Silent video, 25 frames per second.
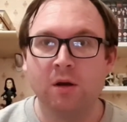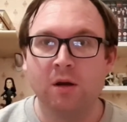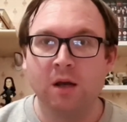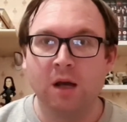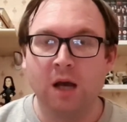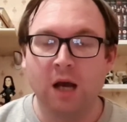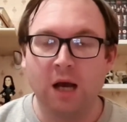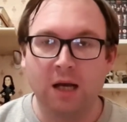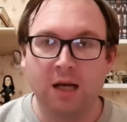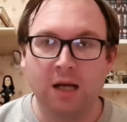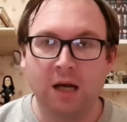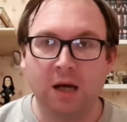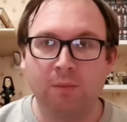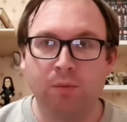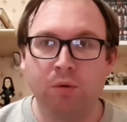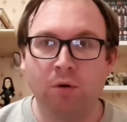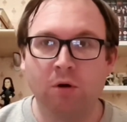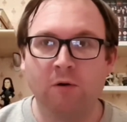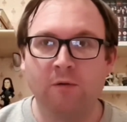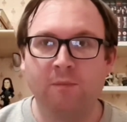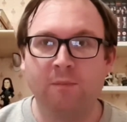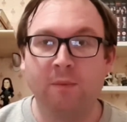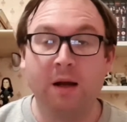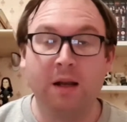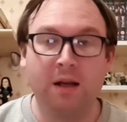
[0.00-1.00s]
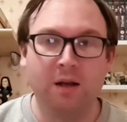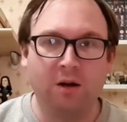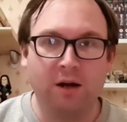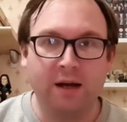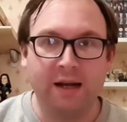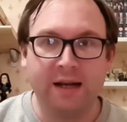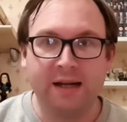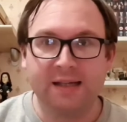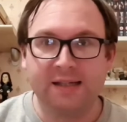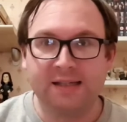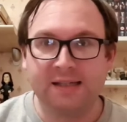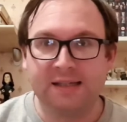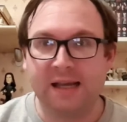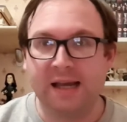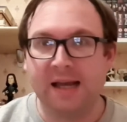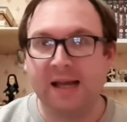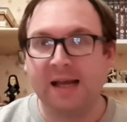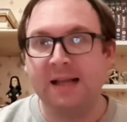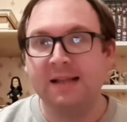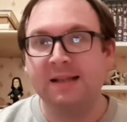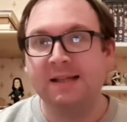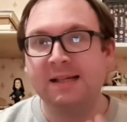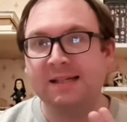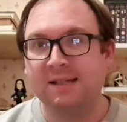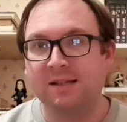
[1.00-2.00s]
a couple of my likes
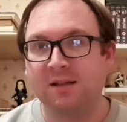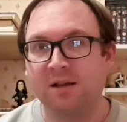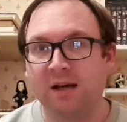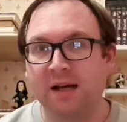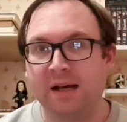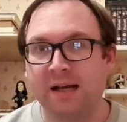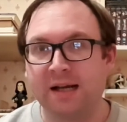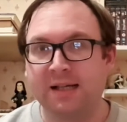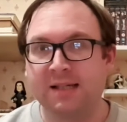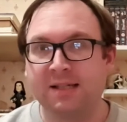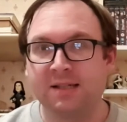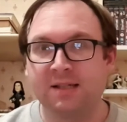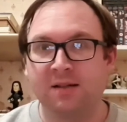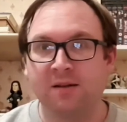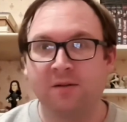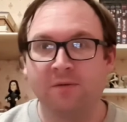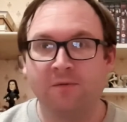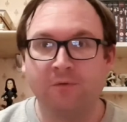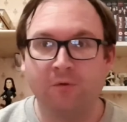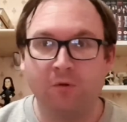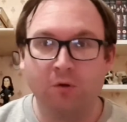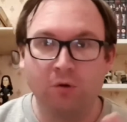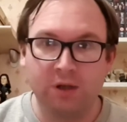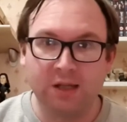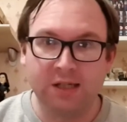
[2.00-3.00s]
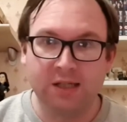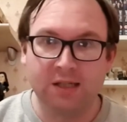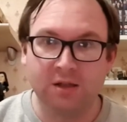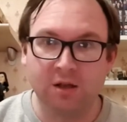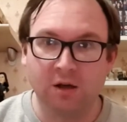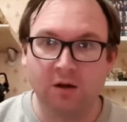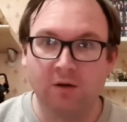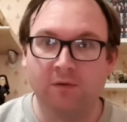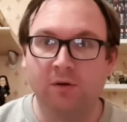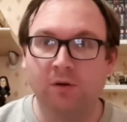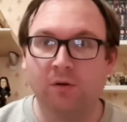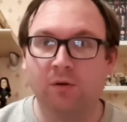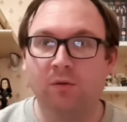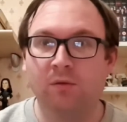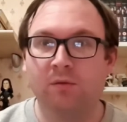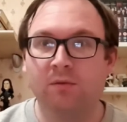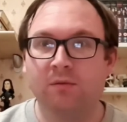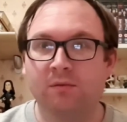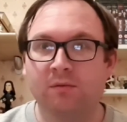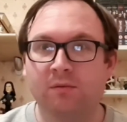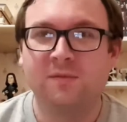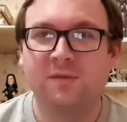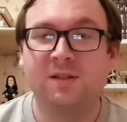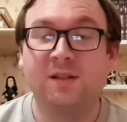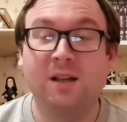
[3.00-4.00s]
and dislikes for this novel.
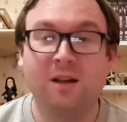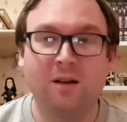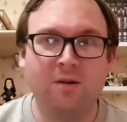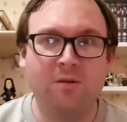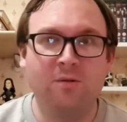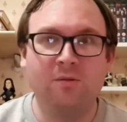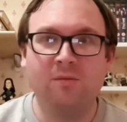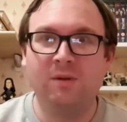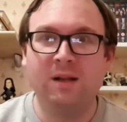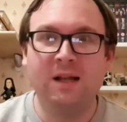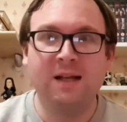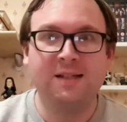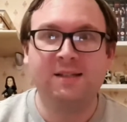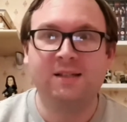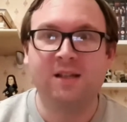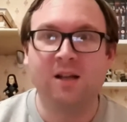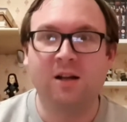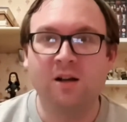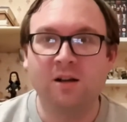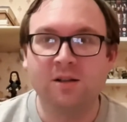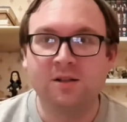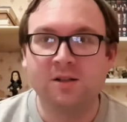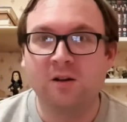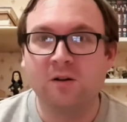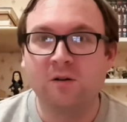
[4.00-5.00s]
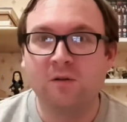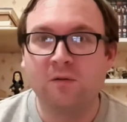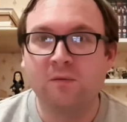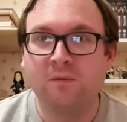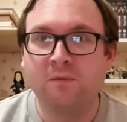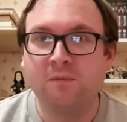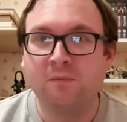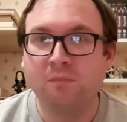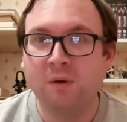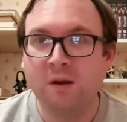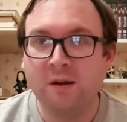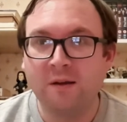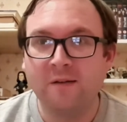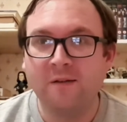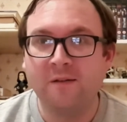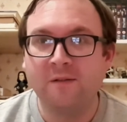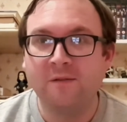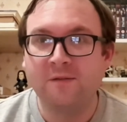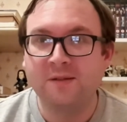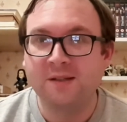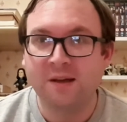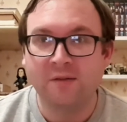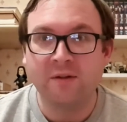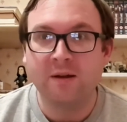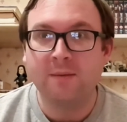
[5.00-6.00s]
So let's start off
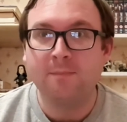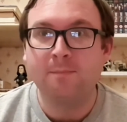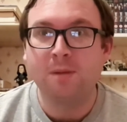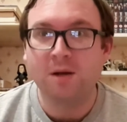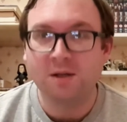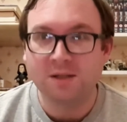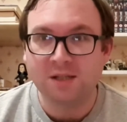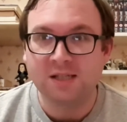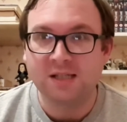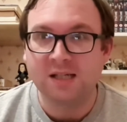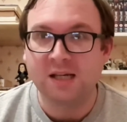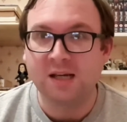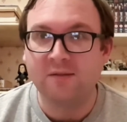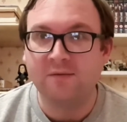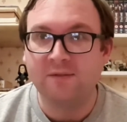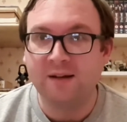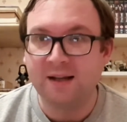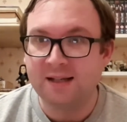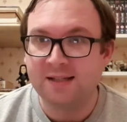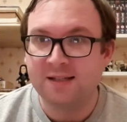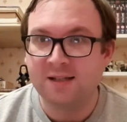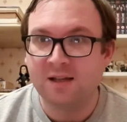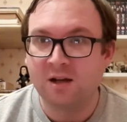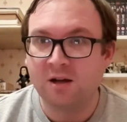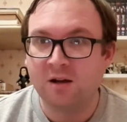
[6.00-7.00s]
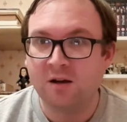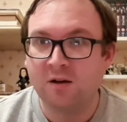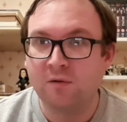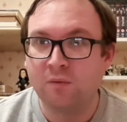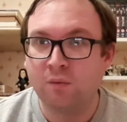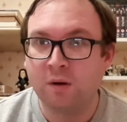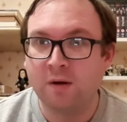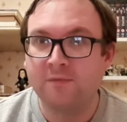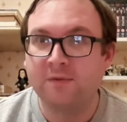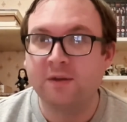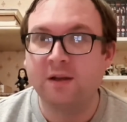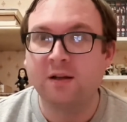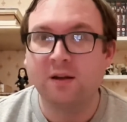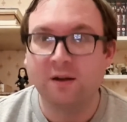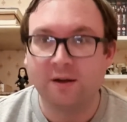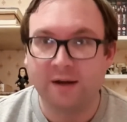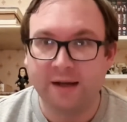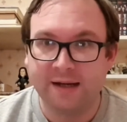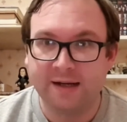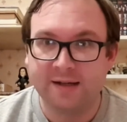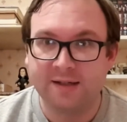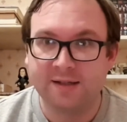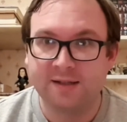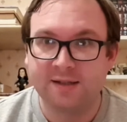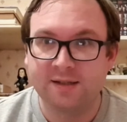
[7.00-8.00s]
with something positive. Let's start off with the
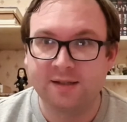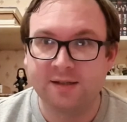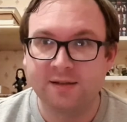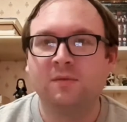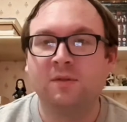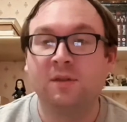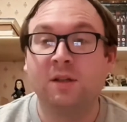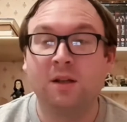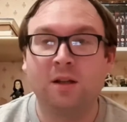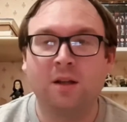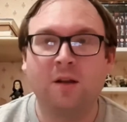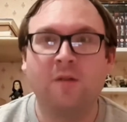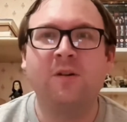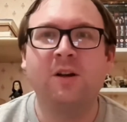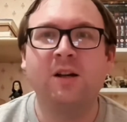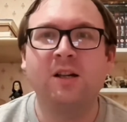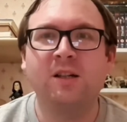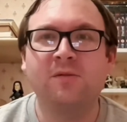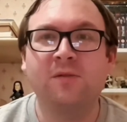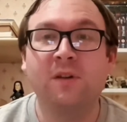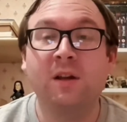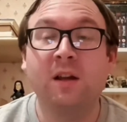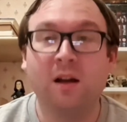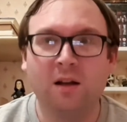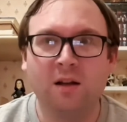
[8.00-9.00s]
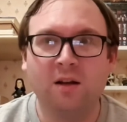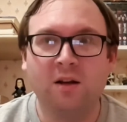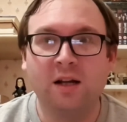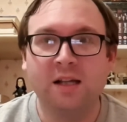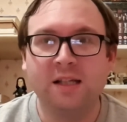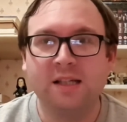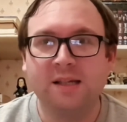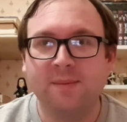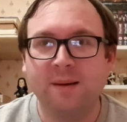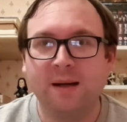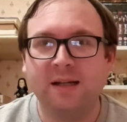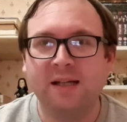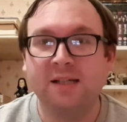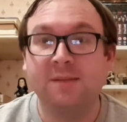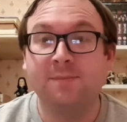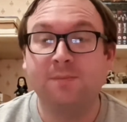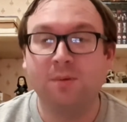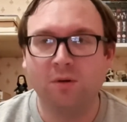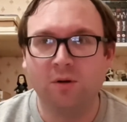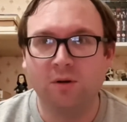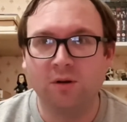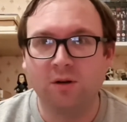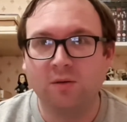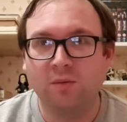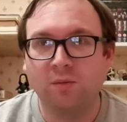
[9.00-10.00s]
likes. So the first thing I liked about this
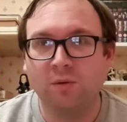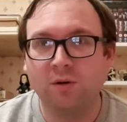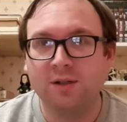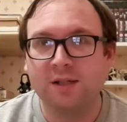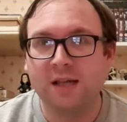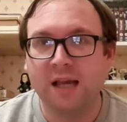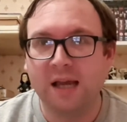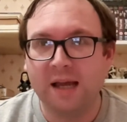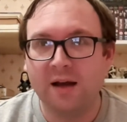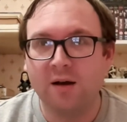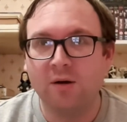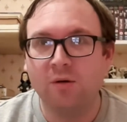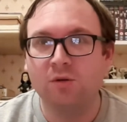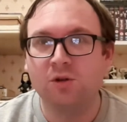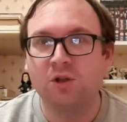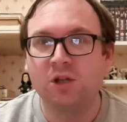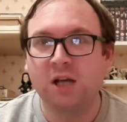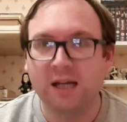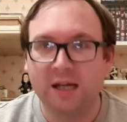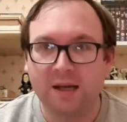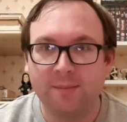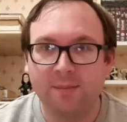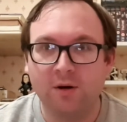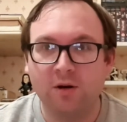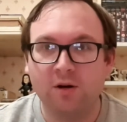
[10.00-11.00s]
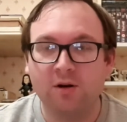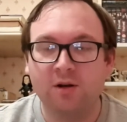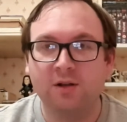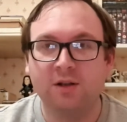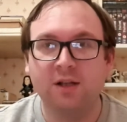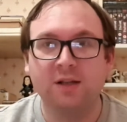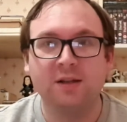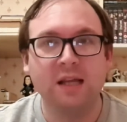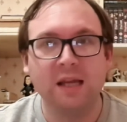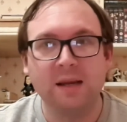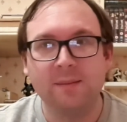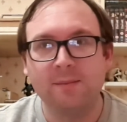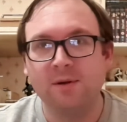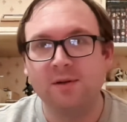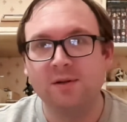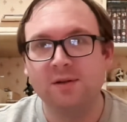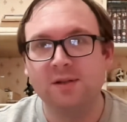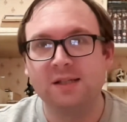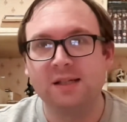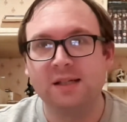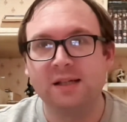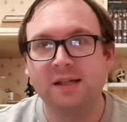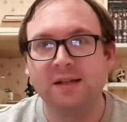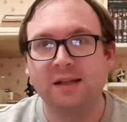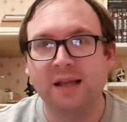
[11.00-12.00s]
book was how Jakabok, the
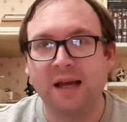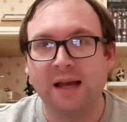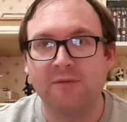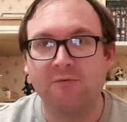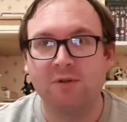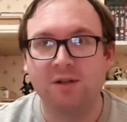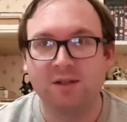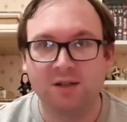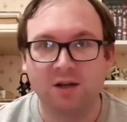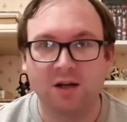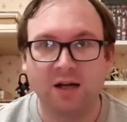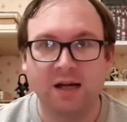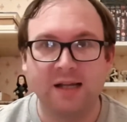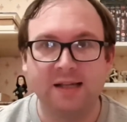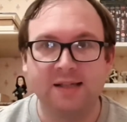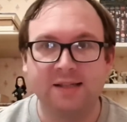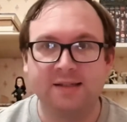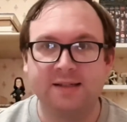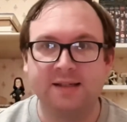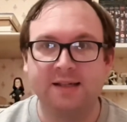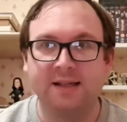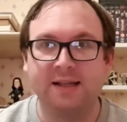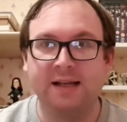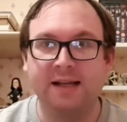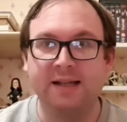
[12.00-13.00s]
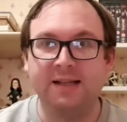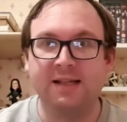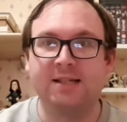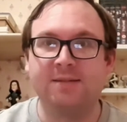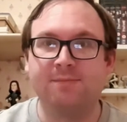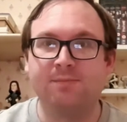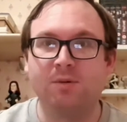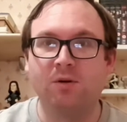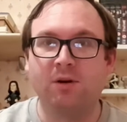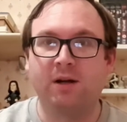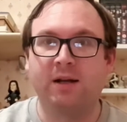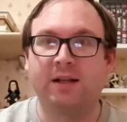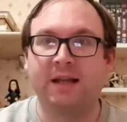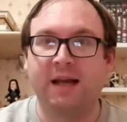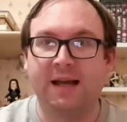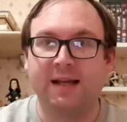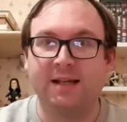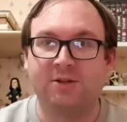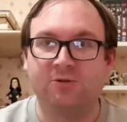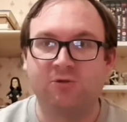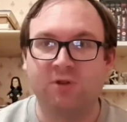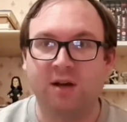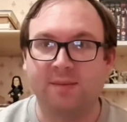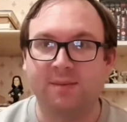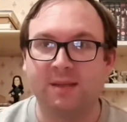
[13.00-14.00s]
demon that resides in this book, that
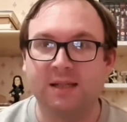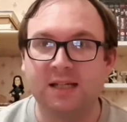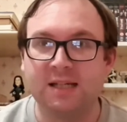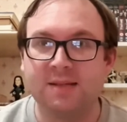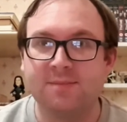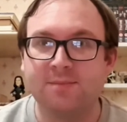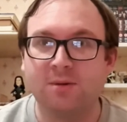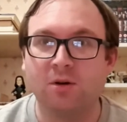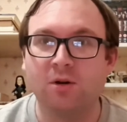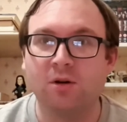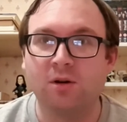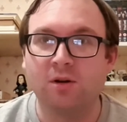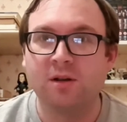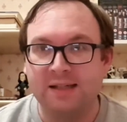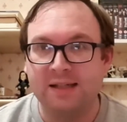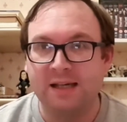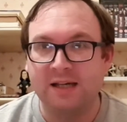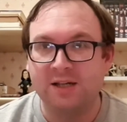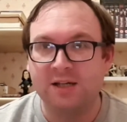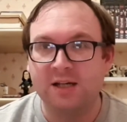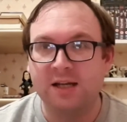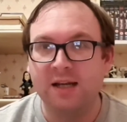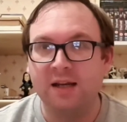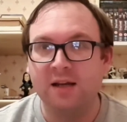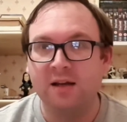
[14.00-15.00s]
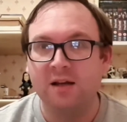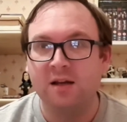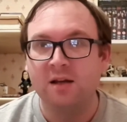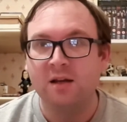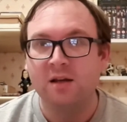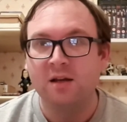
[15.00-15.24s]
is trapped in this book, is actually